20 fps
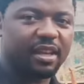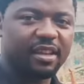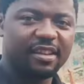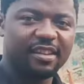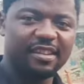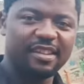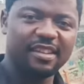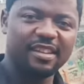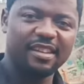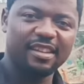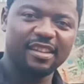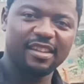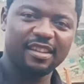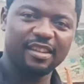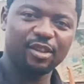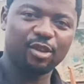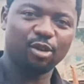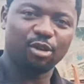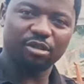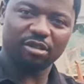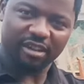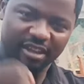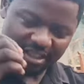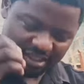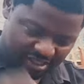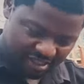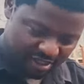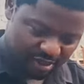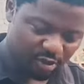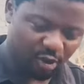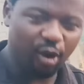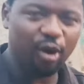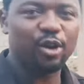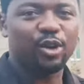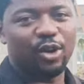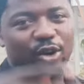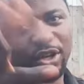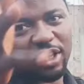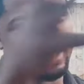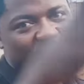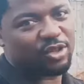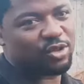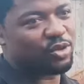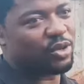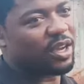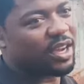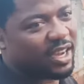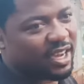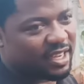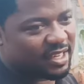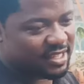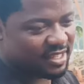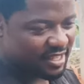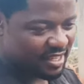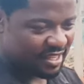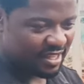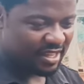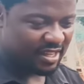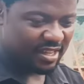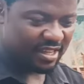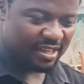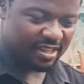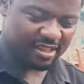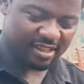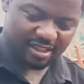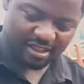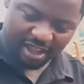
me. Amen. Don't resist God talking into your heart. Amen.